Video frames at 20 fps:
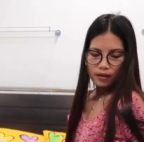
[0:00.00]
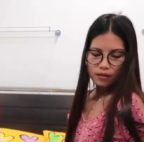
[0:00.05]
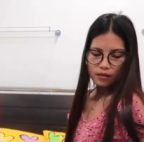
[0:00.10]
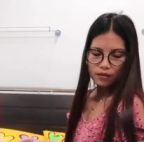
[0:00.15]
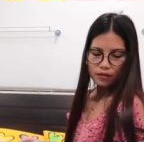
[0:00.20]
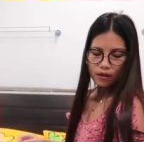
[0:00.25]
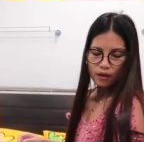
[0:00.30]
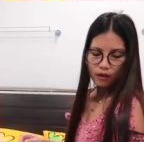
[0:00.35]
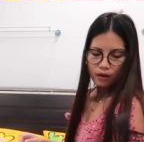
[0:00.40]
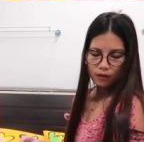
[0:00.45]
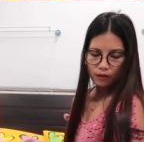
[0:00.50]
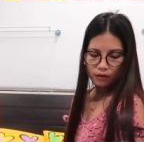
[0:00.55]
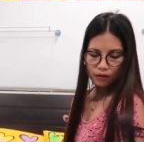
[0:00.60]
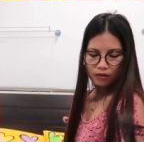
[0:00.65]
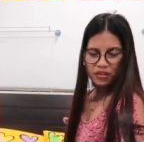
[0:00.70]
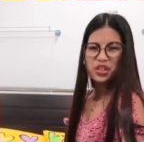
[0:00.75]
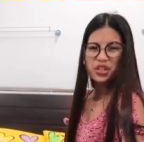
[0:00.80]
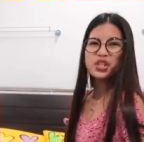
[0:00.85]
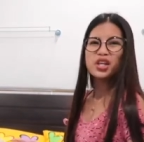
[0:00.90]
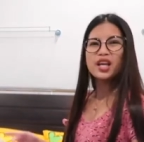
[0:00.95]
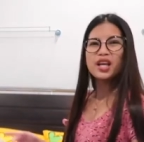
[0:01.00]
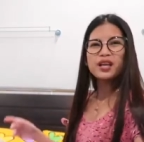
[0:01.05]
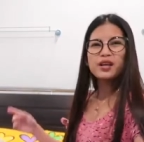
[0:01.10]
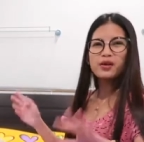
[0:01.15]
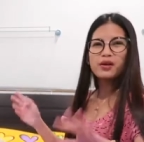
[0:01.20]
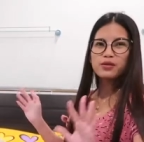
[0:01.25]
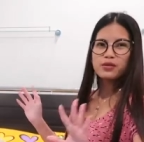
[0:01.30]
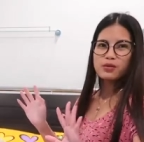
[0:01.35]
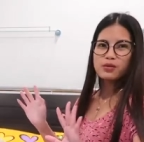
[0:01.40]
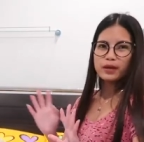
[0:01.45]
So she
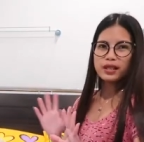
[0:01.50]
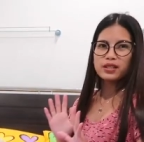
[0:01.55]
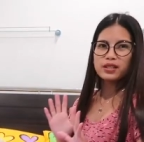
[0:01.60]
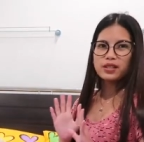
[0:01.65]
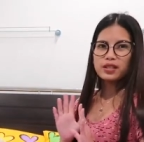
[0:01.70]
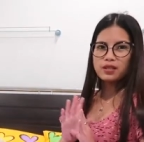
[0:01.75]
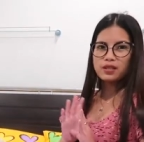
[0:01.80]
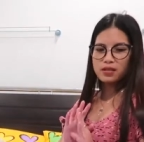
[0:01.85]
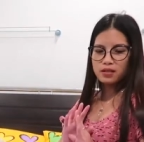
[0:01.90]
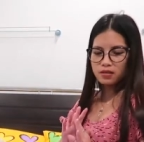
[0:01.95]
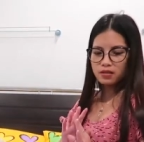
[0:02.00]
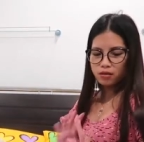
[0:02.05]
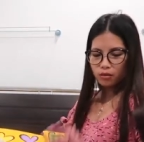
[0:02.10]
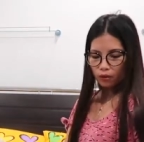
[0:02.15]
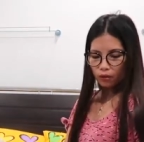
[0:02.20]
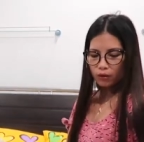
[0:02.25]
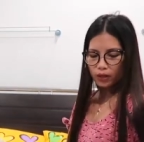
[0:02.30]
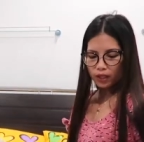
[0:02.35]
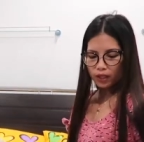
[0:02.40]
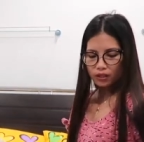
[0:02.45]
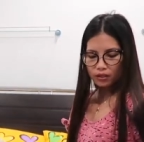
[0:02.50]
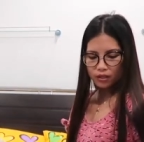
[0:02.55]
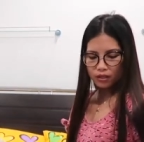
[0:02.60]
knows what she's doing.